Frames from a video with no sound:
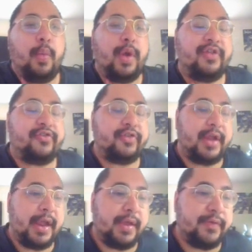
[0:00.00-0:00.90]
which
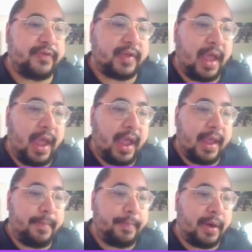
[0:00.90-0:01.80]
gives
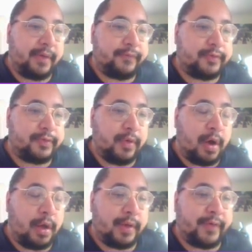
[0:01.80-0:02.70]
a buff to
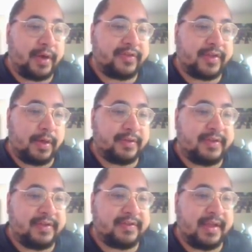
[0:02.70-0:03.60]
all of our
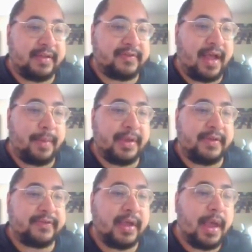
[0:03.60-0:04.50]
skeletons and
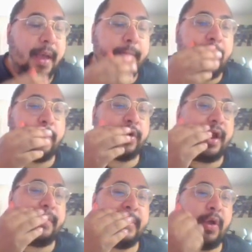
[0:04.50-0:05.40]
zombies. But we're
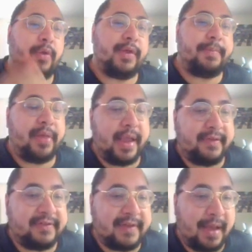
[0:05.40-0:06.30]
going to be only
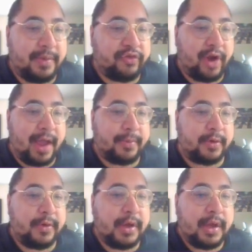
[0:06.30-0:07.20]
playing zombie
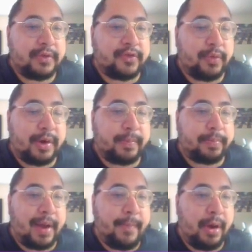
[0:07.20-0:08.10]
tribal, so we're
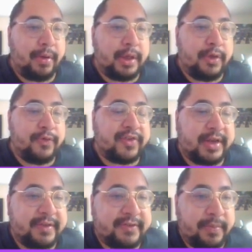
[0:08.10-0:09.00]
primarily
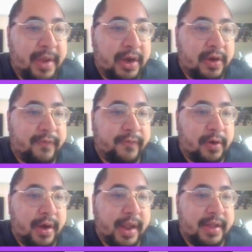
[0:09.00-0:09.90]
using this commander
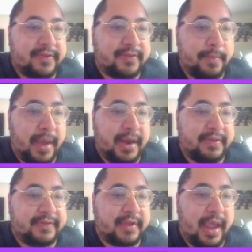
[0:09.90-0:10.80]
for its
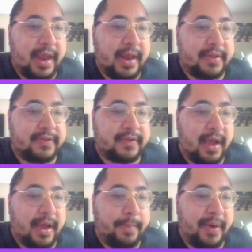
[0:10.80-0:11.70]
menace and its
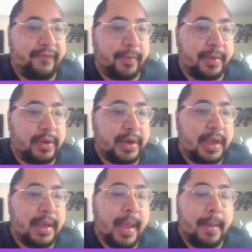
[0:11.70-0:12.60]
buff
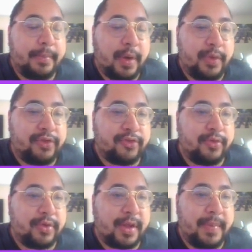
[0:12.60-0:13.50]
ability. But we
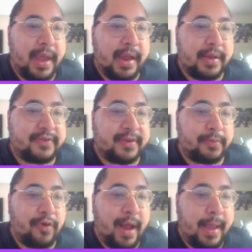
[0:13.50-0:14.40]
do commit
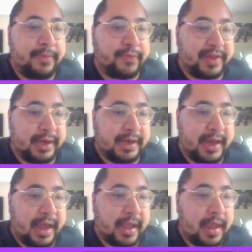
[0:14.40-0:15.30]
some crimes within the
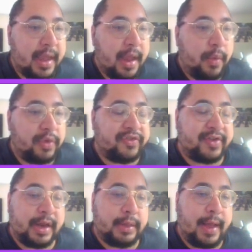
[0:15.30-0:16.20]
deck, which is
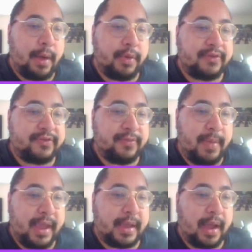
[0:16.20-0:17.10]
going to allow us to
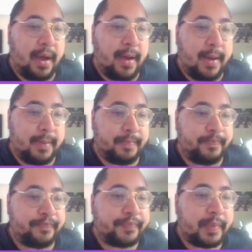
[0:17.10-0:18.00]
make
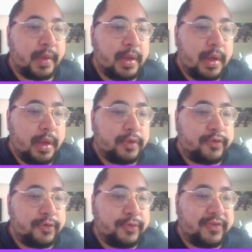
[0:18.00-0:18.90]
2
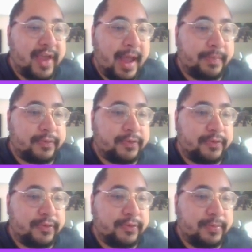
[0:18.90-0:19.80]
tap
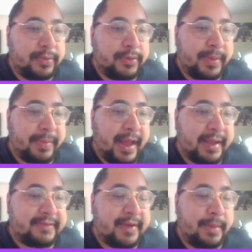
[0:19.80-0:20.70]
2/2 blue and
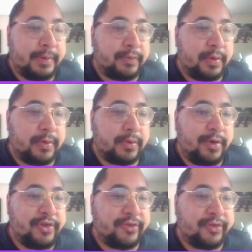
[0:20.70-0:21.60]
black zombie rogue
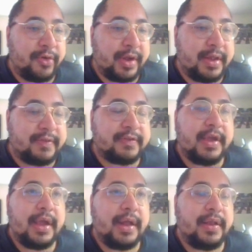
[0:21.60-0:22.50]
creature tokens.
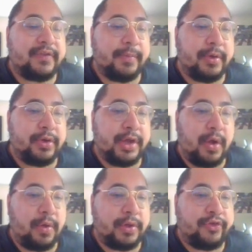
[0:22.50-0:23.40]
This ability
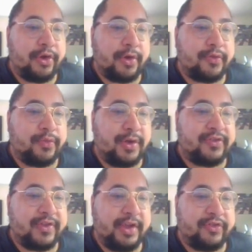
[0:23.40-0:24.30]
only triggers
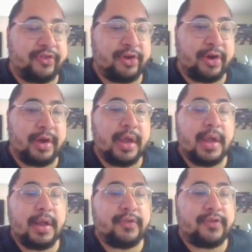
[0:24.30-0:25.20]
once each turn,
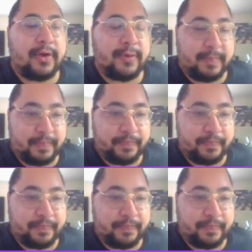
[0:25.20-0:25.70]
so